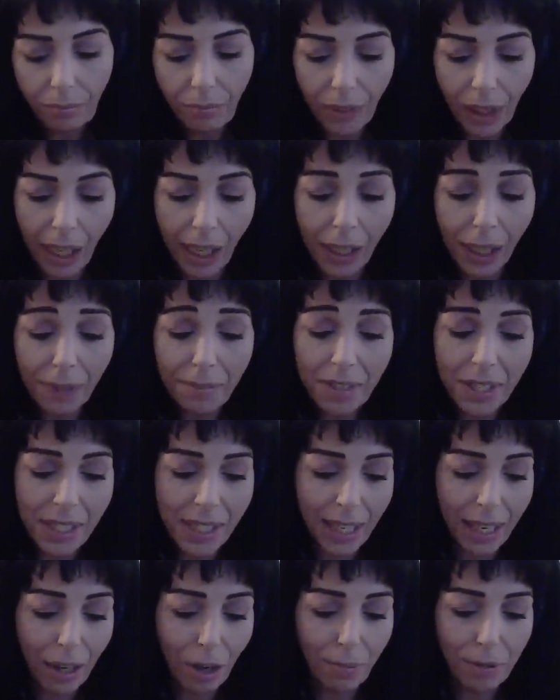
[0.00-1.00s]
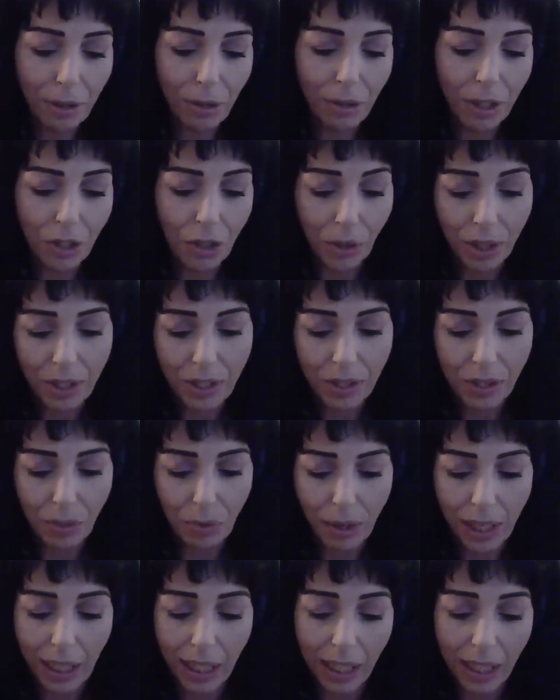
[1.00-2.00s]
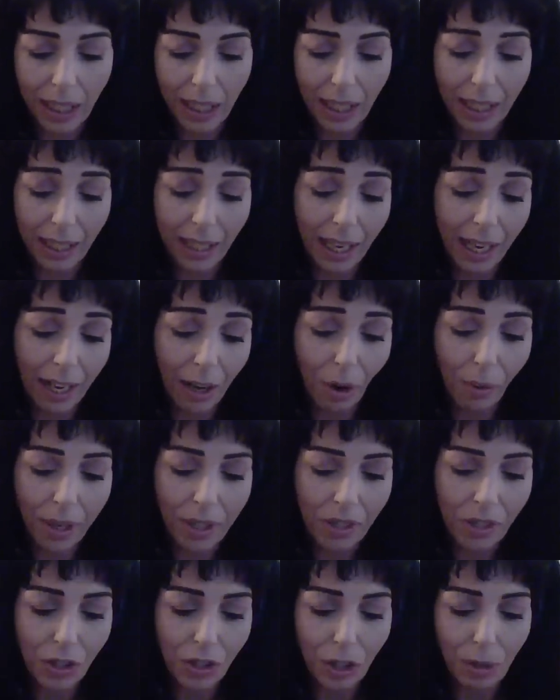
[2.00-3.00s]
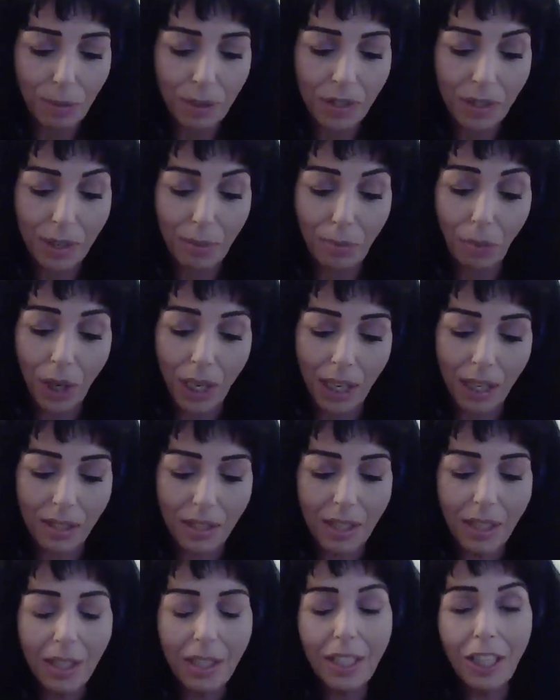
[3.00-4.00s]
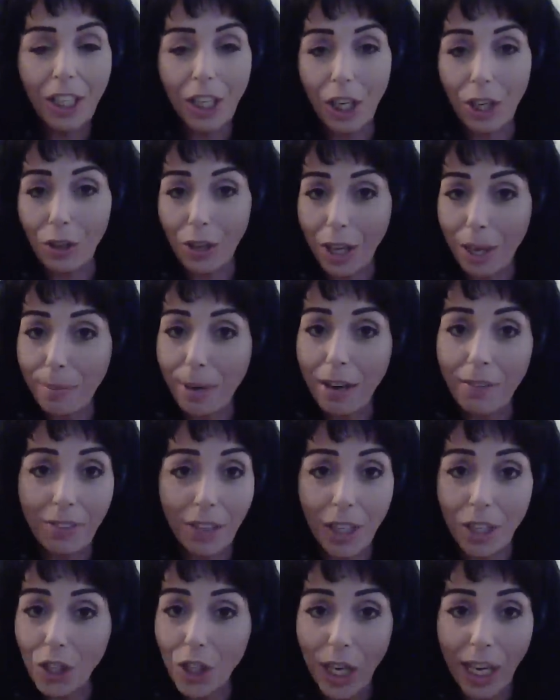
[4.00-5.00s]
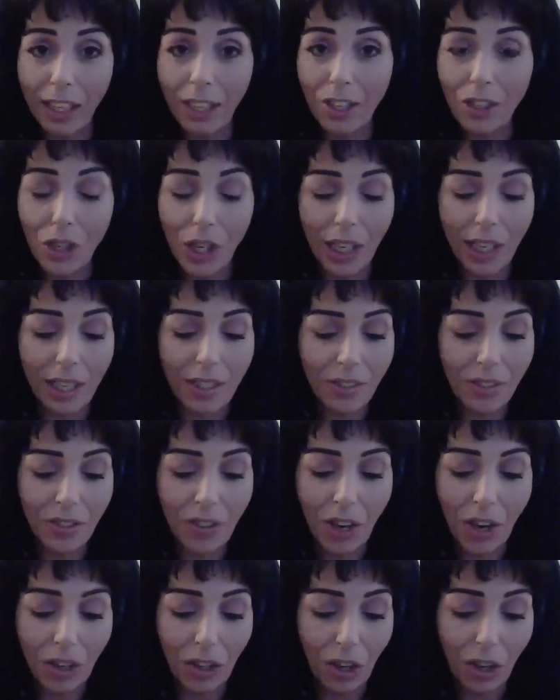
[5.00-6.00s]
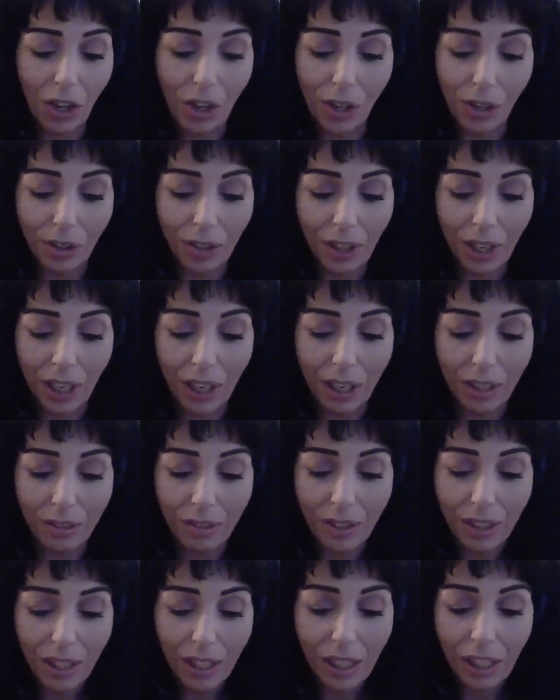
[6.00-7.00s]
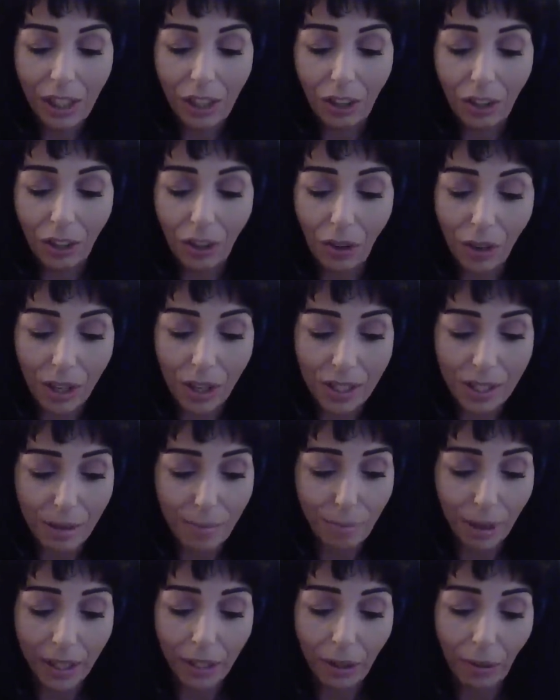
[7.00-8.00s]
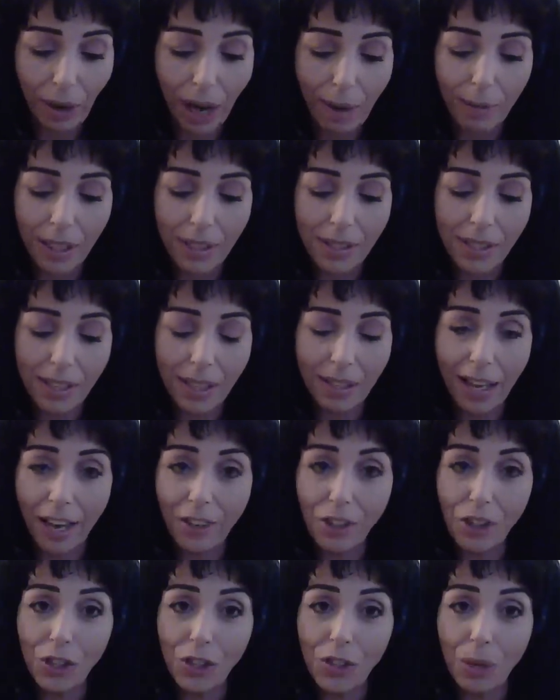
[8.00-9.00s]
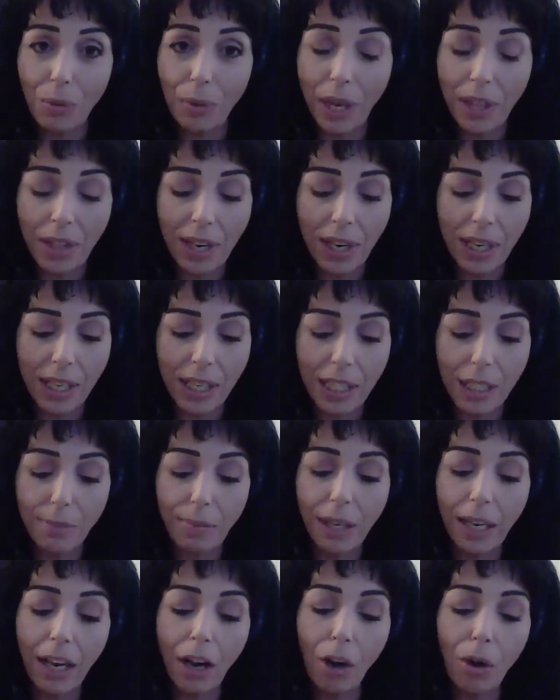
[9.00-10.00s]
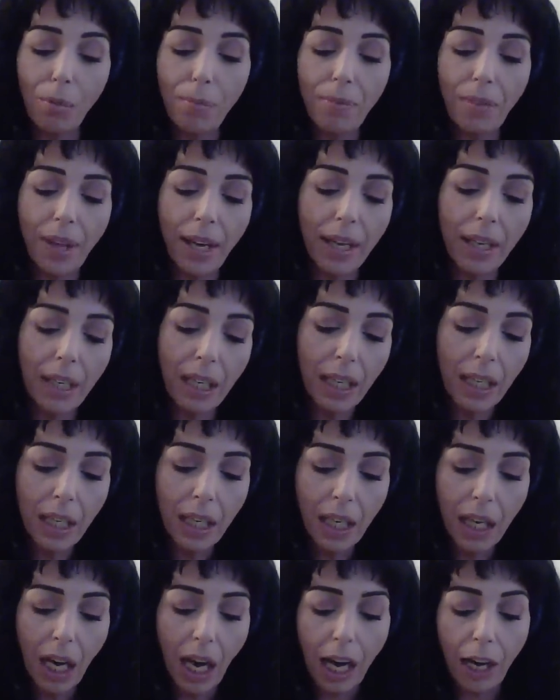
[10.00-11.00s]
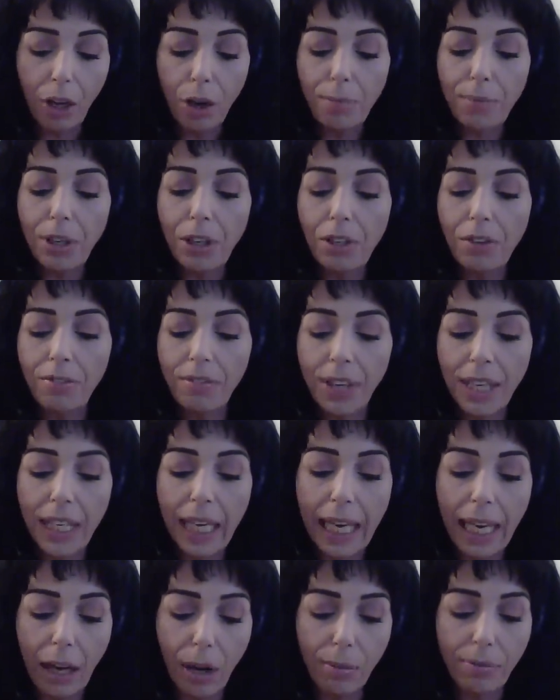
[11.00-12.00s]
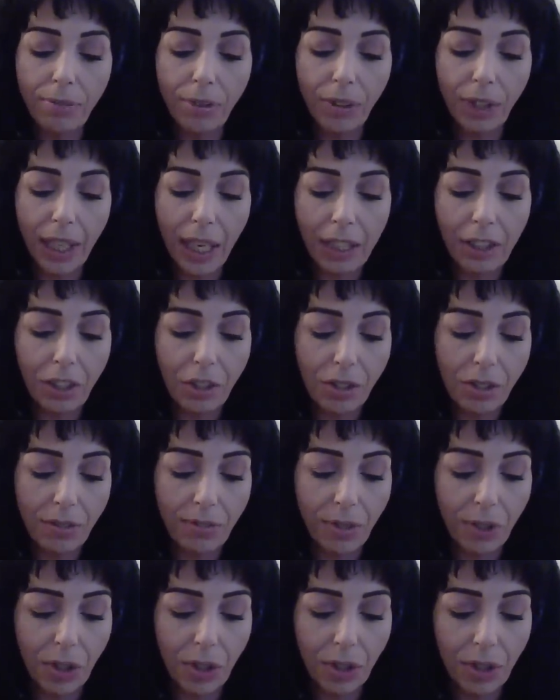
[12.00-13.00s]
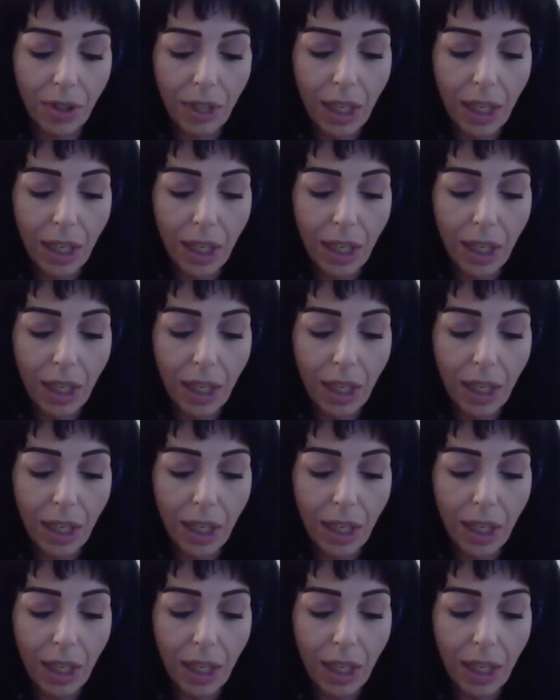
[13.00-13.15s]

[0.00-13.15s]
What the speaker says: I often say, I hope you enjoyed this reading. I always do, but some readings, you know, come out very challenging. It's not all, you know, unicorns and bunny rabbits, and that's just the way that it is. But I hope that you find it helpful and useful.